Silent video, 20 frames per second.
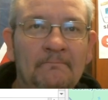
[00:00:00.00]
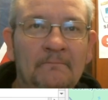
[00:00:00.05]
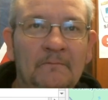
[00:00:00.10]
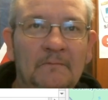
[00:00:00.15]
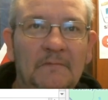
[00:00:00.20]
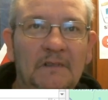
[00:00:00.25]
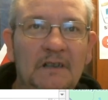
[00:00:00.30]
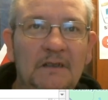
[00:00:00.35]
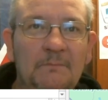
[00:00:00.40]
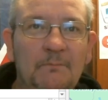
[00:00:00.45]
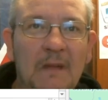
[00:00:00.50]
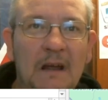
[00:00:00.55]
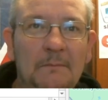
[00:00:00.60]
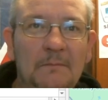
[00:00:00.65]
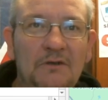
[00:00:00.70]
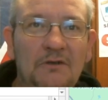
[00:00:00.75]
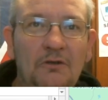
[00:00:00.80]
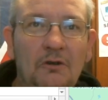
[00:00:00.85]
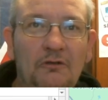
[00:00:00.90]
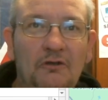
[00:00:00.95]
This map's
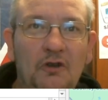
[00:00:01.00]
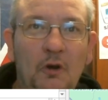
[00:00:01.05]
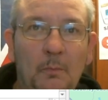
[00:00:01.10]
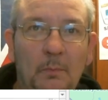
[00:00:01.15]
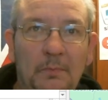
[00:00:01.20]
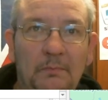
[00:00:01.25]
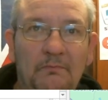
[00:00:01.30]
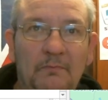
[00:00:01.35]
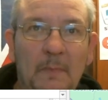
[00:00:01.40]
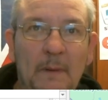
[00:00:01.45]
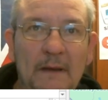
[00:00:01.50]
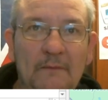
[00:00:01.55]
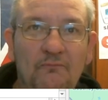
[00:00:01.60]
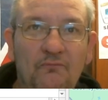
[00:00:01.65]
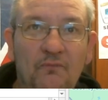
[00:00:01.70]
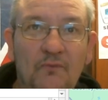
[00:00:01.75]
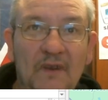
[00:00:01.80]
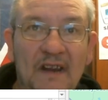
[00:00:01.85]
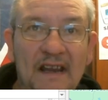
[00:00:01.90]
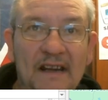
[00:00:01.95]
not got to be
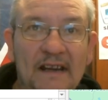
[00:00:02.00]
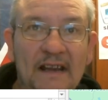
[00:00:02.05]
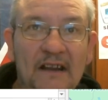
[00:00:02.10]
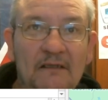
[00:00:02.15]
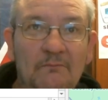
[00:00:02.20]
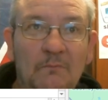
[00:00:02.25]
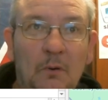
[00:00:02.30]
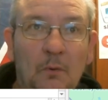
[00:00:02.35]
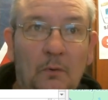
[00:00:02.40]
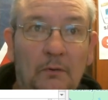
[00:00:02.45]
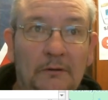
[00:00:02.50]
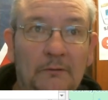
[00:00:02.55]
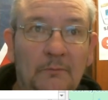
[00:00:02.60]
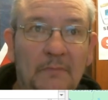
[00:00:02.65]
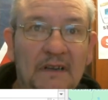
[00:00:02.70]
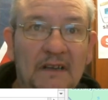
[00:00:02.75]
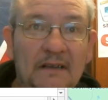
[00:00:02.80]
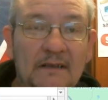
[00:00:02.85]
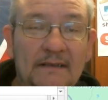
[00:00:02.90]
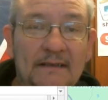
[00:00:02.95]
really important
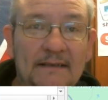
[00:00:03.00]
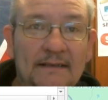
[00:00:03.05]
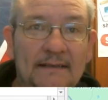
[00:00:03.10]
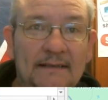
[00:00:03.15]
because